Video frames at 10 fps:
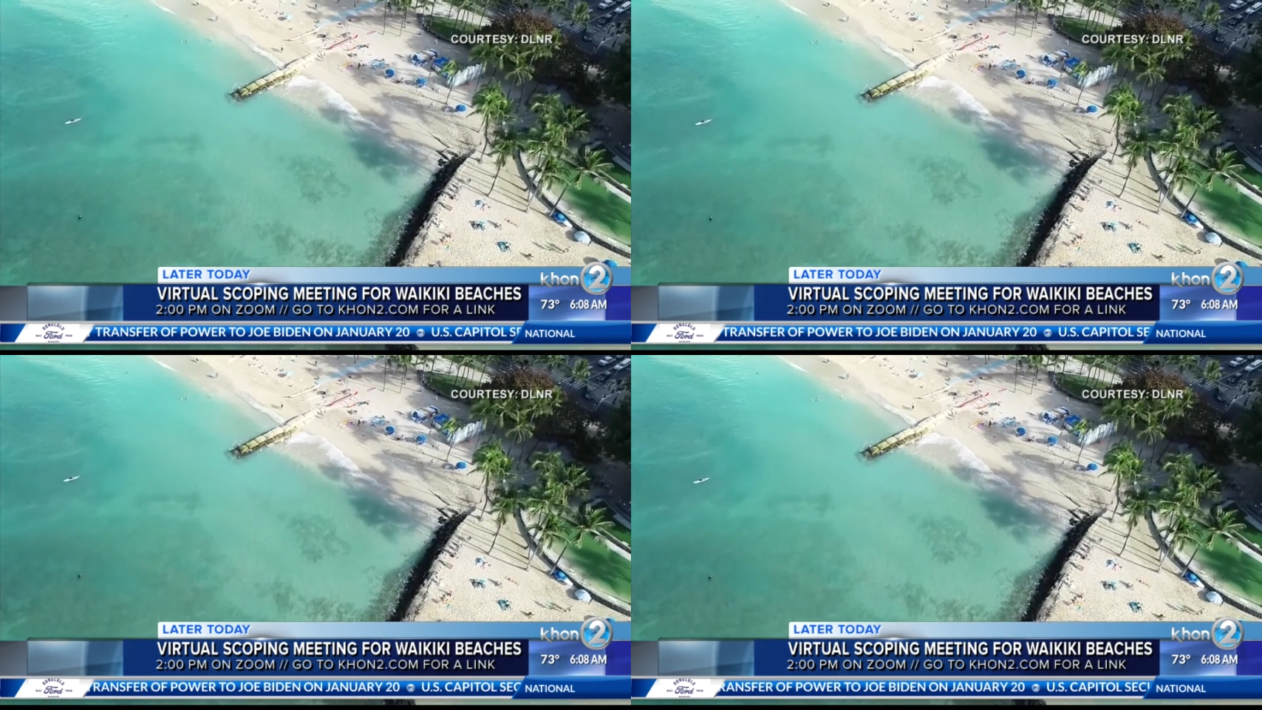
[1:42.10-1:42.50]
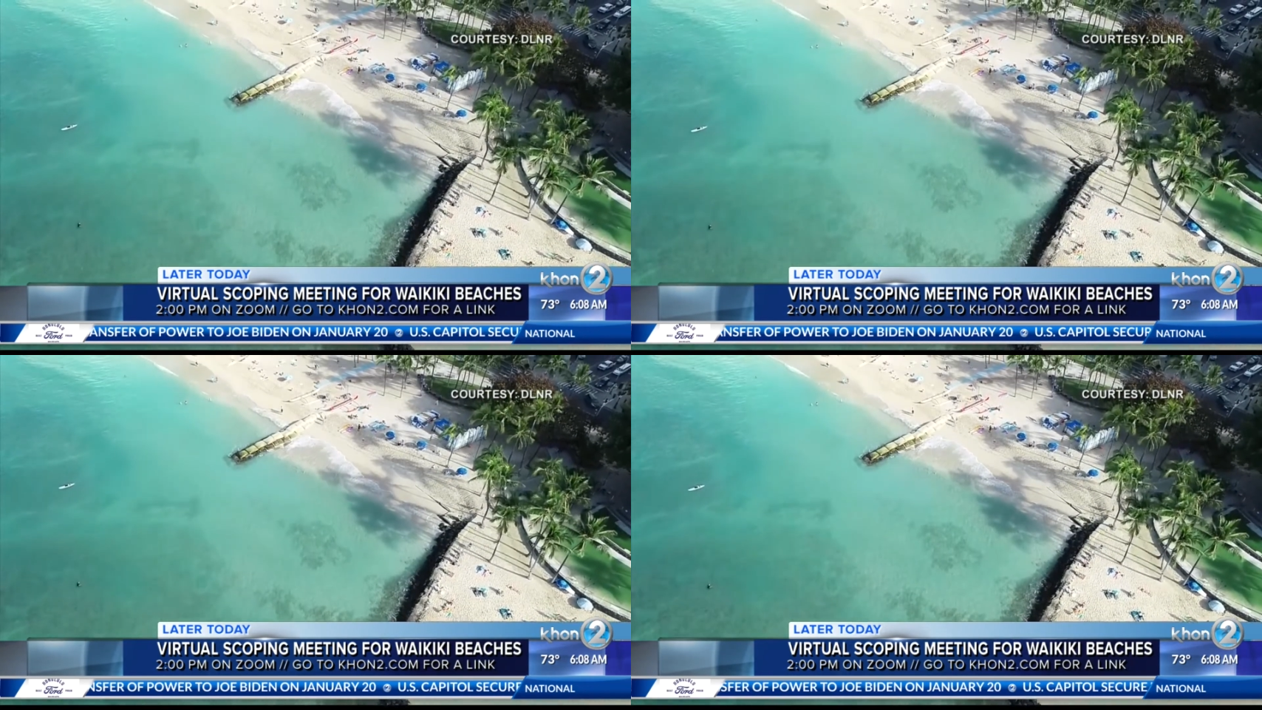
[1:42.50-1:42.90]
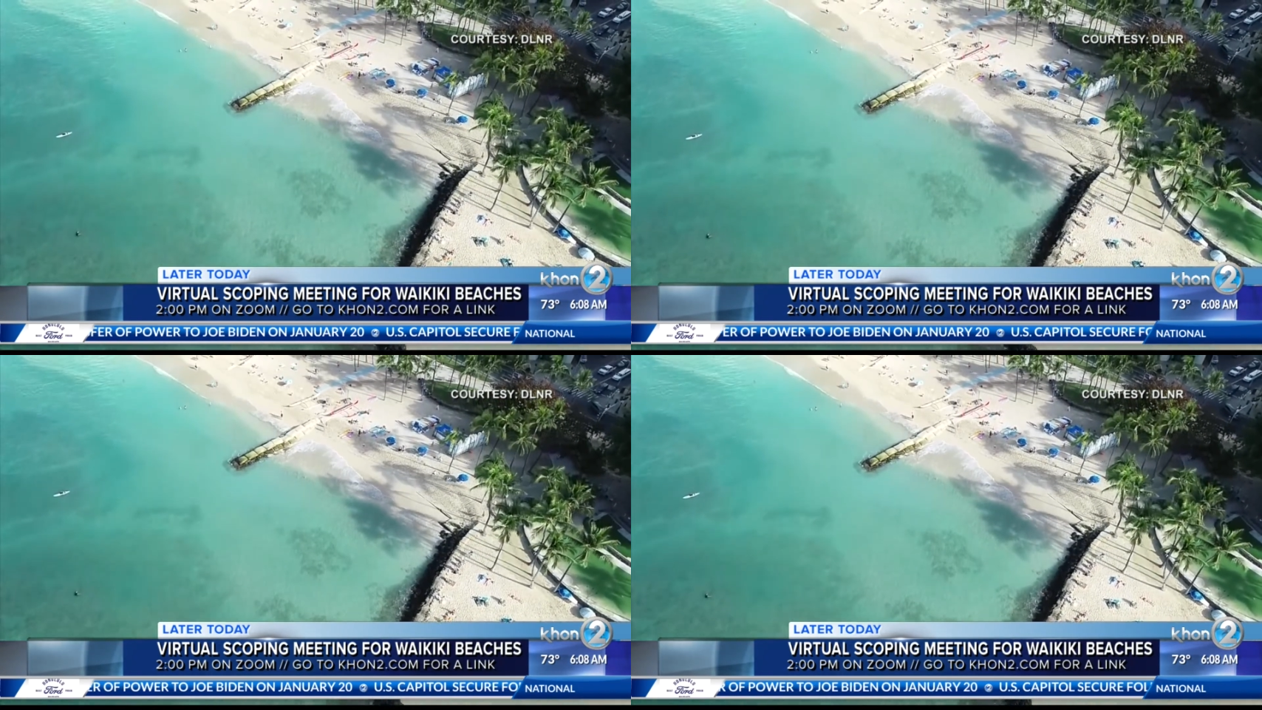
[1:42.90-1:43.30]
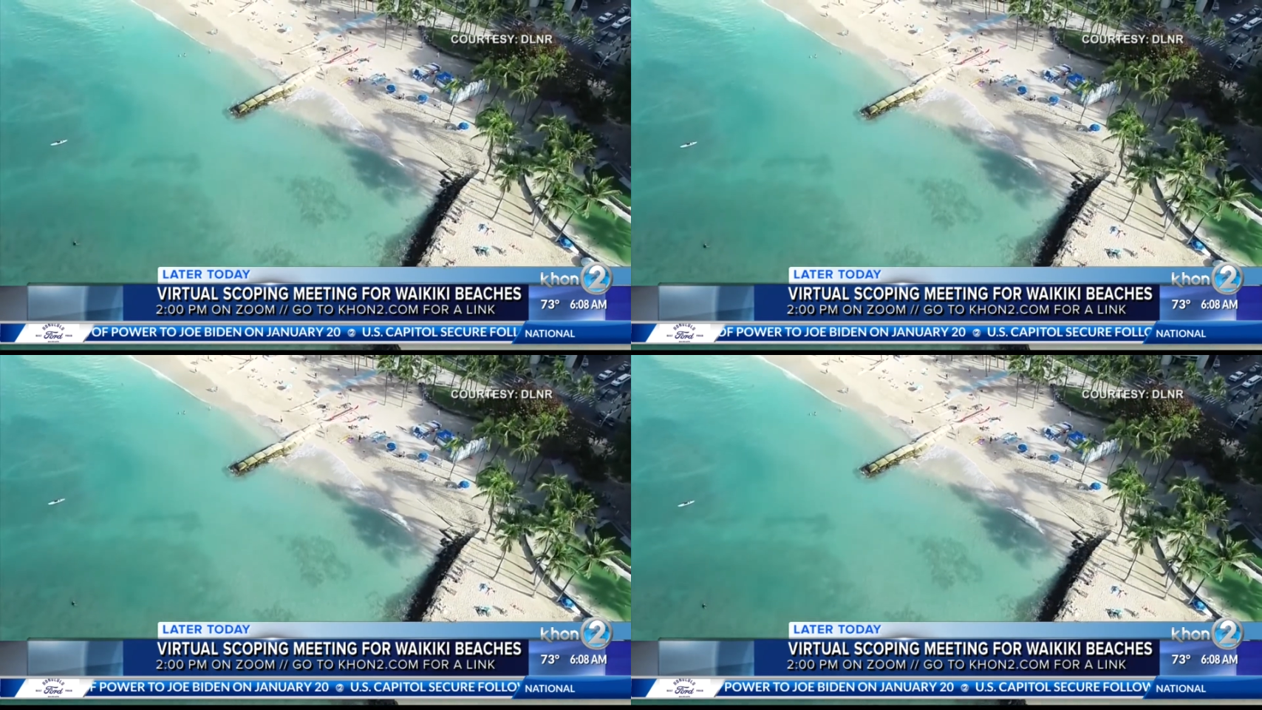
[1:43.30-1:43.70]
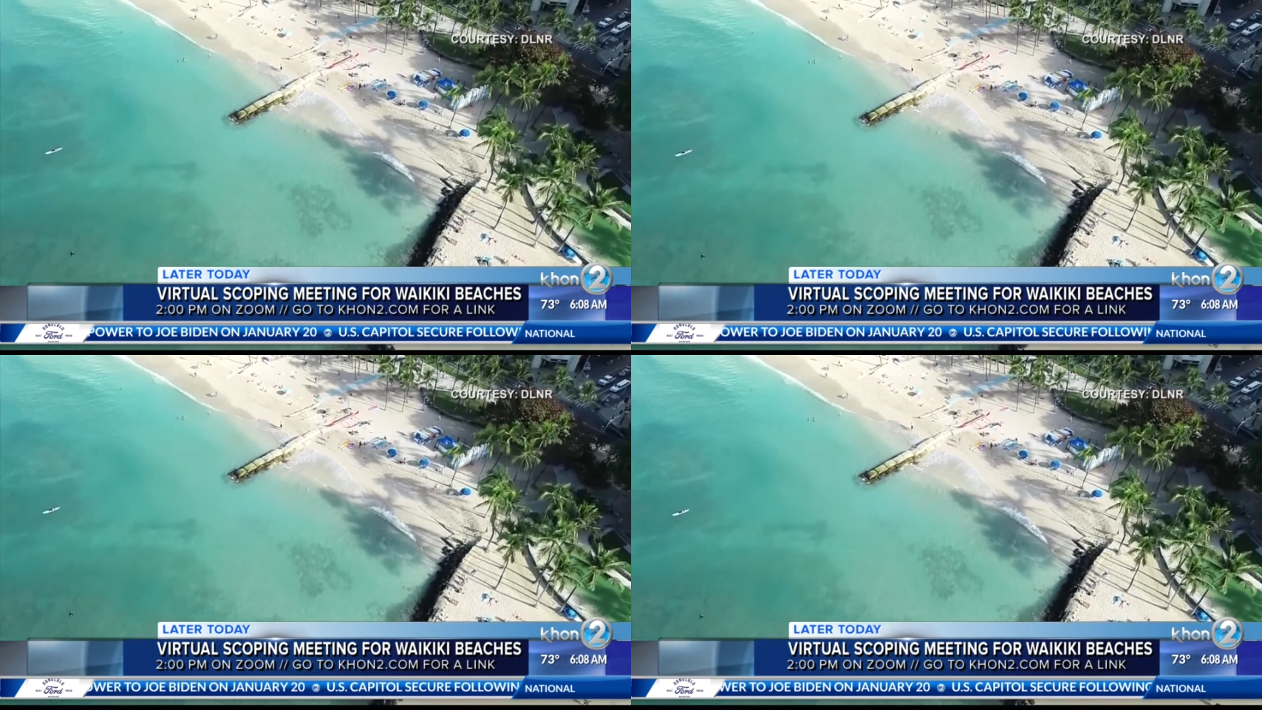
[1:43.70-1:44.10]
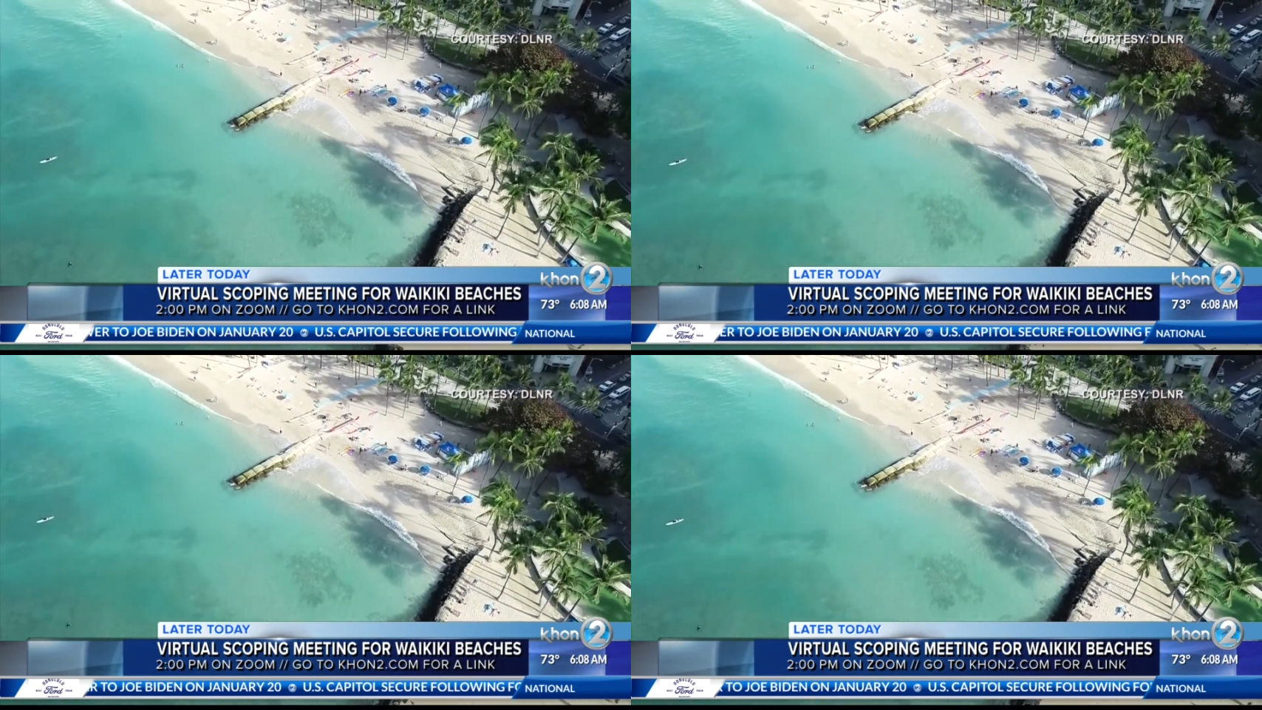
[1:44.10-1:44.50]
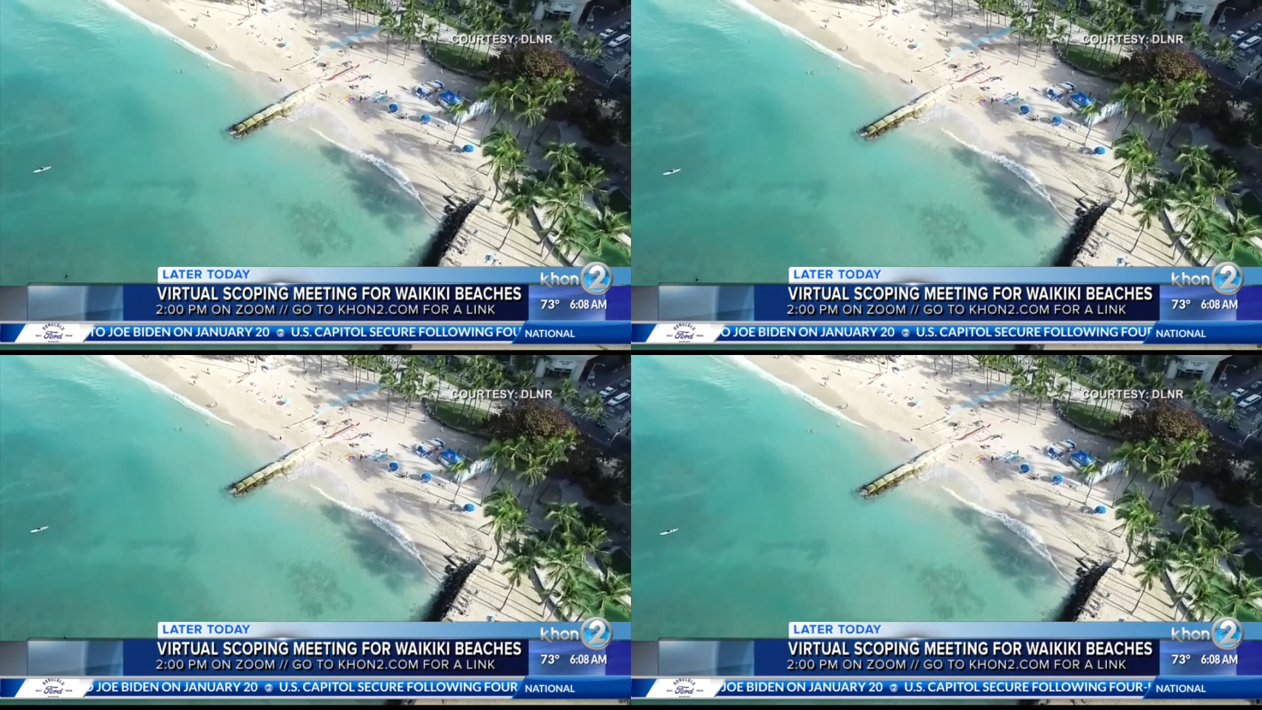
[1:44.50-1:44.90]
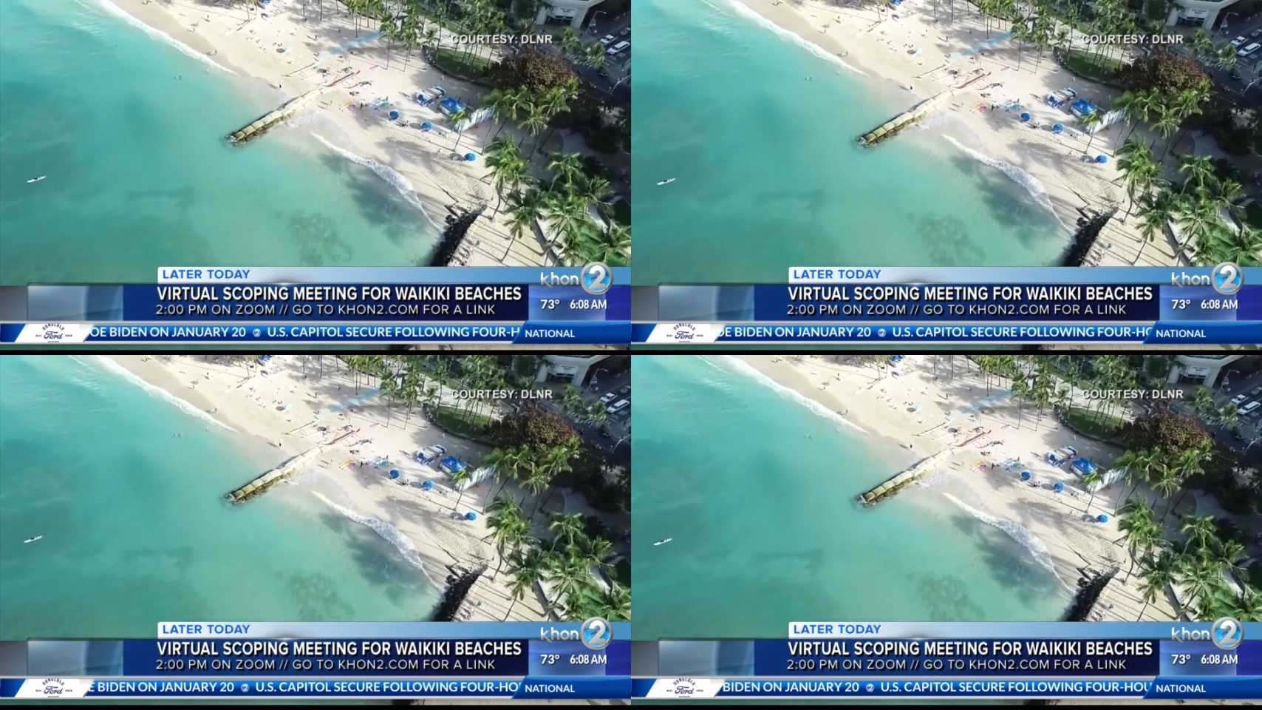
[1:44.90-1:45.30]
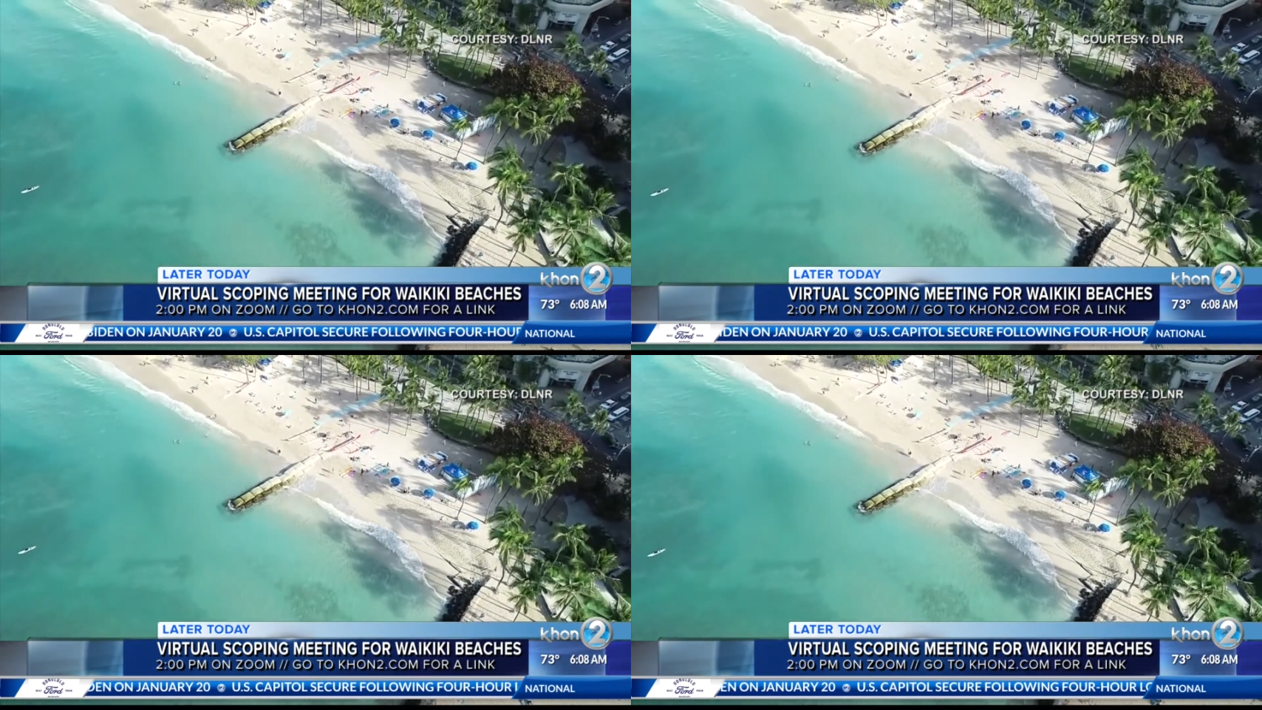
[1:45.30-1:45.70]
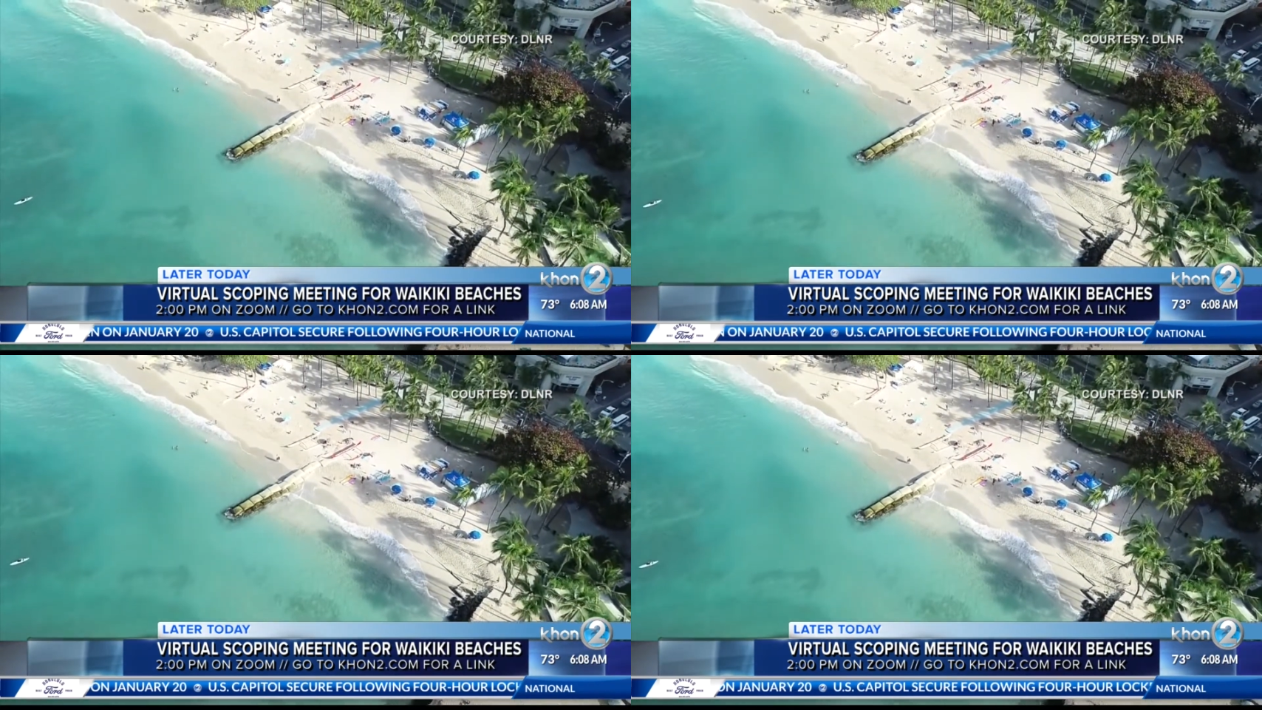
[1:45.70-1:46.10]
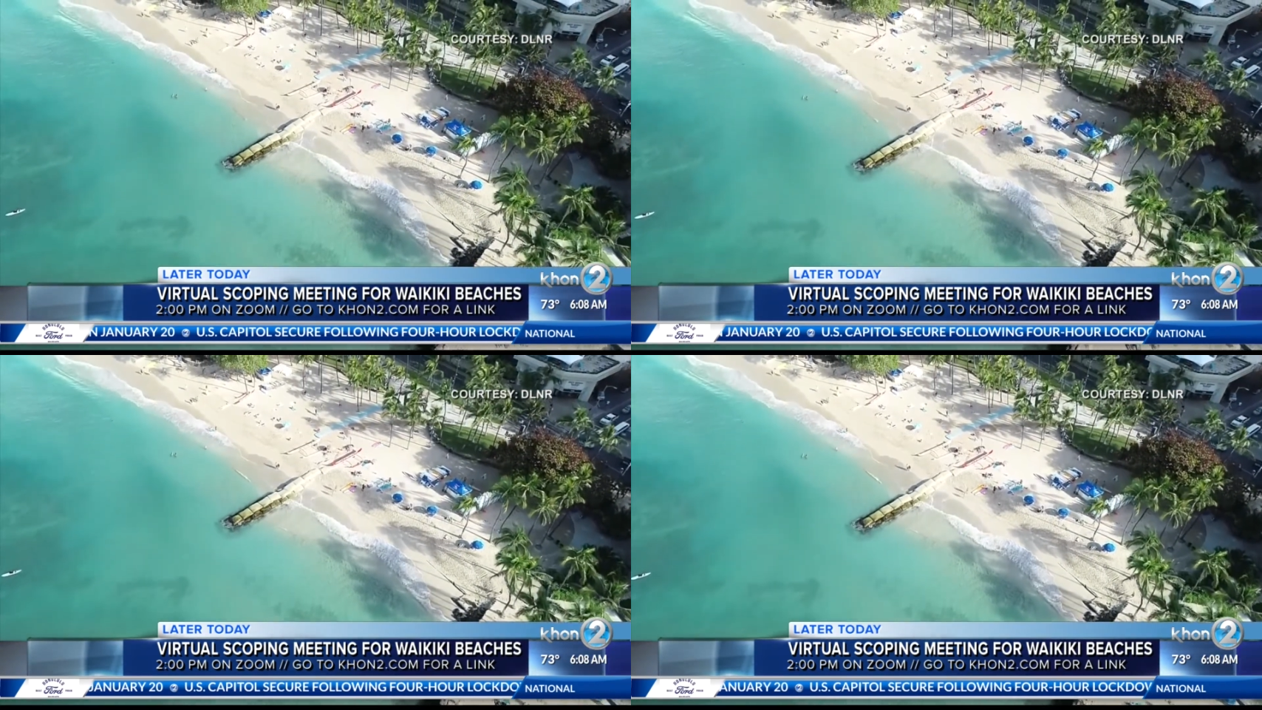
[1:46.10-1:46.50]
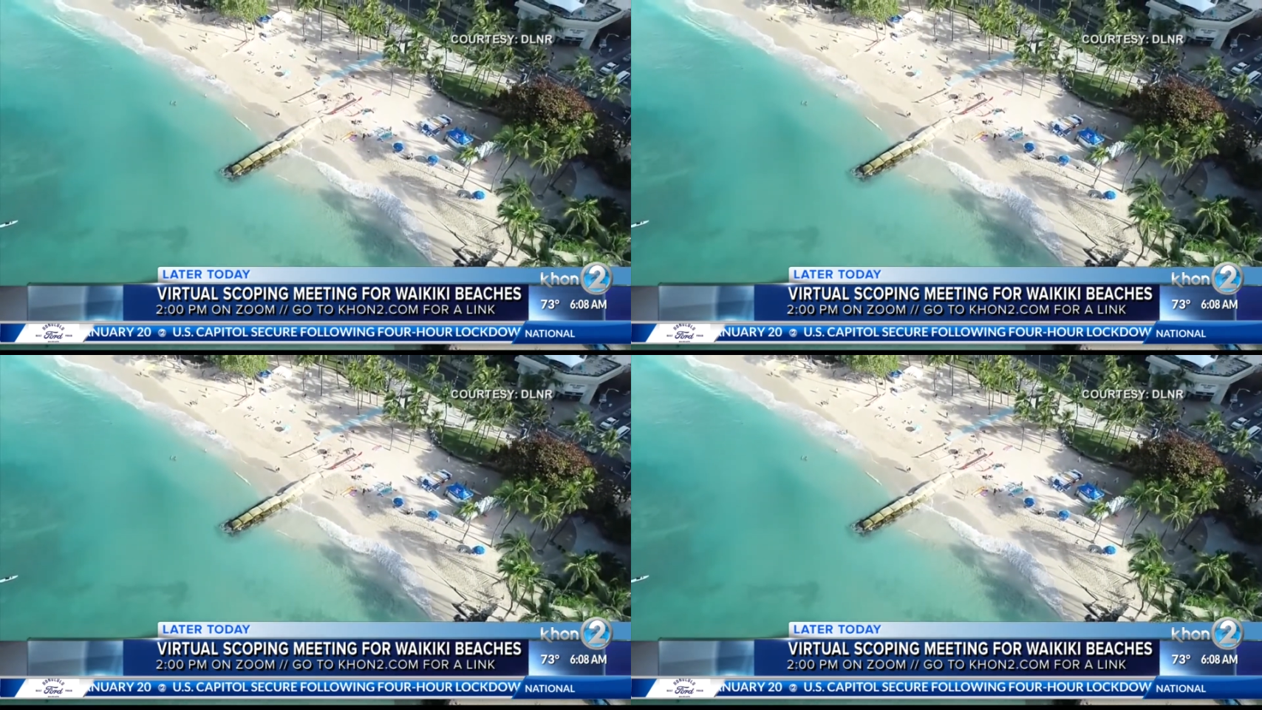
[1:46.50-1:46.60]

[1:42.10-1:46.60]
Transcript: [unreadable: no face in view]